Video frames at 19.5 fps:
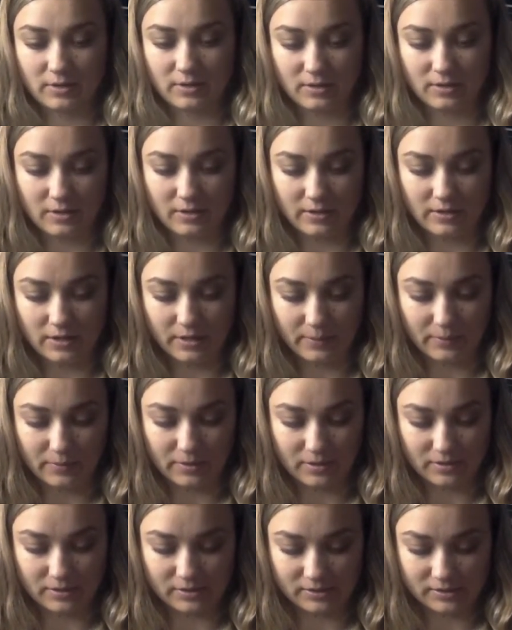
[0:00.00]
And then I'm
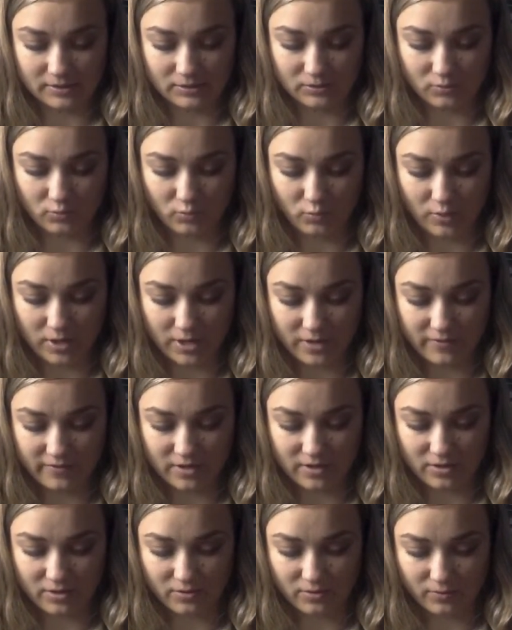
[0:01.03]
going to weave
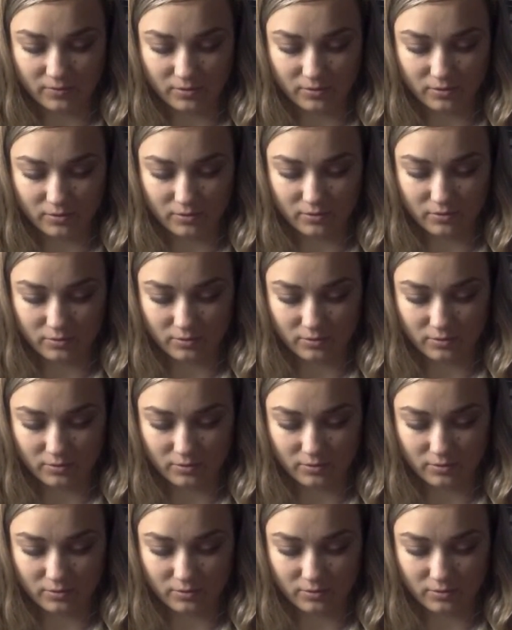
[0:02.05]
it through